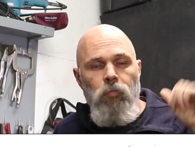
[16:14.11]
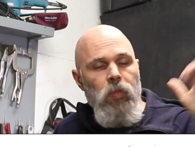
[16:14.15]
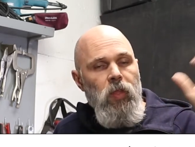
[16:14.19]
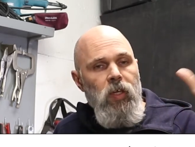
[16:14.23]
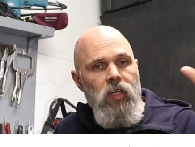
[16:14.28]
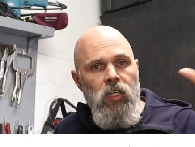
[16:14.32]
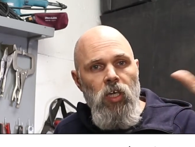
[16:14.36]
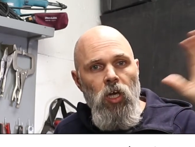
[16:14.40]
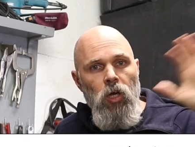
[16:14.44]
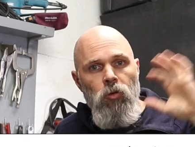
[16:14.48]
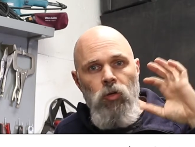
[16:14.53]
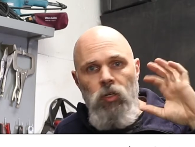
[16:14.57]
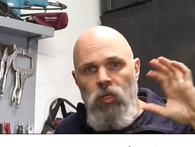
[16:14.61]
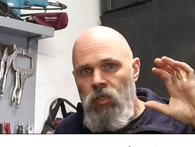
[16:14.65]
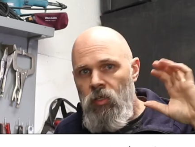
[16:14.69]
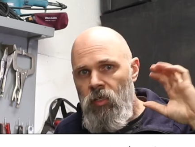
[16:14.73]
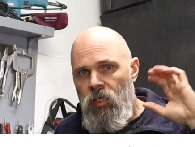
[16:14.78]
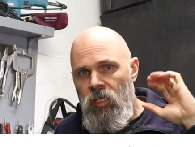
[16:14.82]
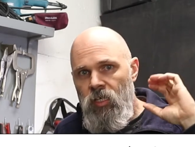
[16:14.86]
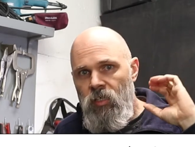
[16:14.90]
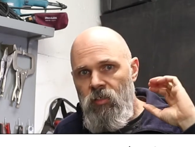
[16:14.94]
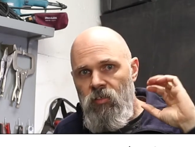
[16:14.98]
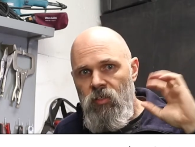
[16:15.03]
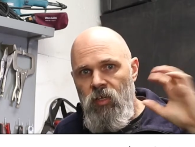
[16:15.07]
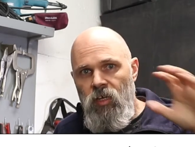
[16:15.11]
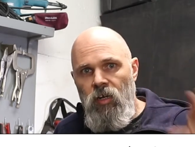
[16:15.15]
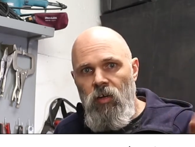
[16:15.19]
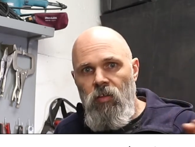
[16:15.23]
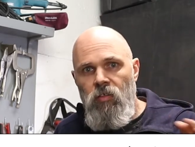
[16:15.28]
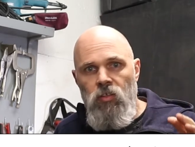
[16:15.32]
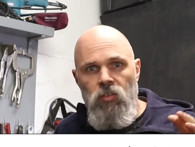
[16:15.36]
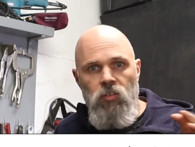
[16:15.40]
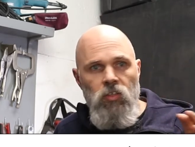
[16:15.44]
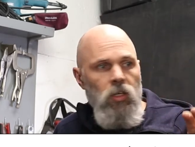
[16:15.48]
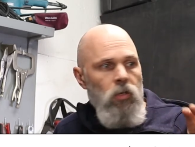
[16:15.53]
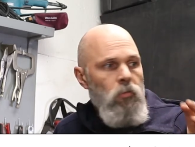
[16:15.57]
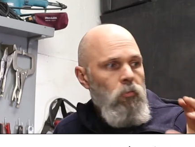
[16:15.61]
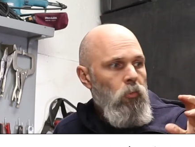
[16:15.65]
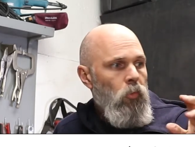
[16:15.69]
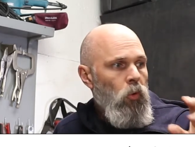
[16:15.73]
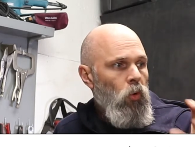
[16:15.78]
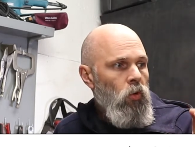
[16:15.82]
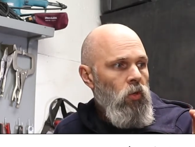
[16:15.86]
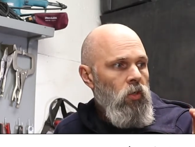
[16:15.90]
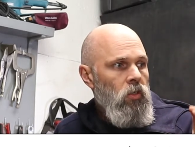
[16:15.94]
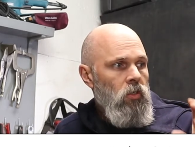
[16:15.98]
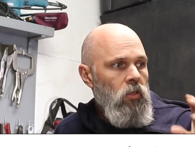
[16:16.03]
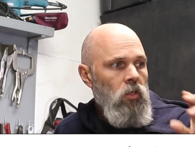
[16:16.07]
They go in exactly the same
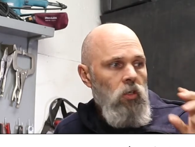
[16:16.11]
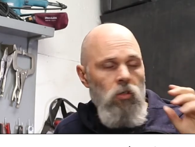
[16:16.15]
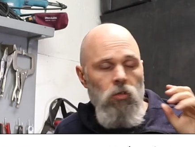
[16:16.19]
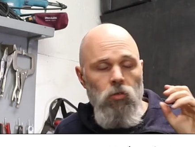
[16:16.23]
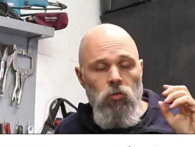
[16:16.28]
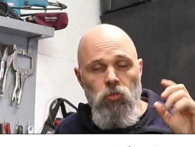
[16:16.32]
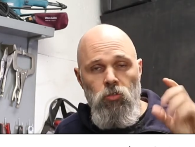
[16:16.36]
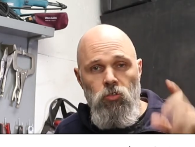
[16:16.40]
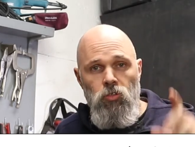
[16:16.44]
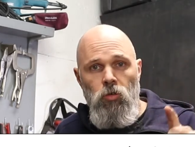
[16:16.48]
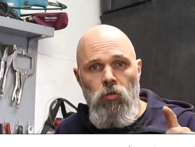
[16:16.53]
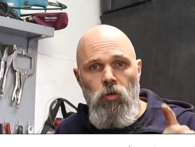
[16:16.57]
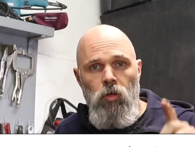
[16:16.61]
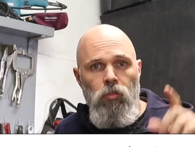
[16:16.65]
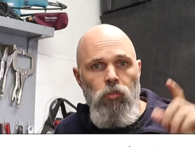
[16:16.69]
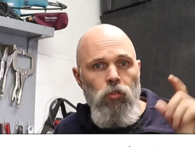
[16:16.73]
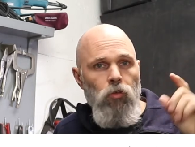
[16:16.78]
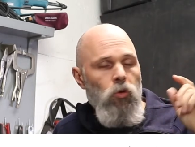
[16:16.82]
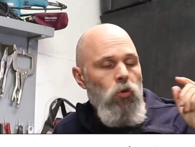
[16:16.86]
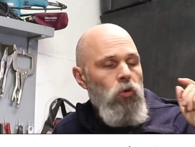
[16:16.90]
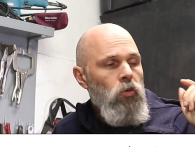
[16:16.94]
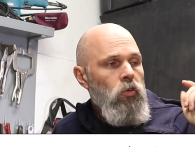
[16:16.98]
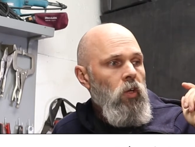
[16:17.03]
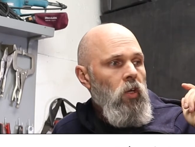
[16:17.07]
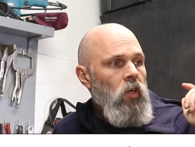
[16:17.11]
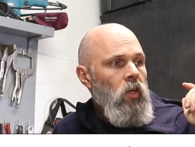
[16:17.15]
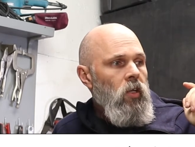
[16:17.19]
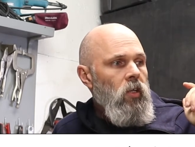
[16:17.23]
point, or so I thought,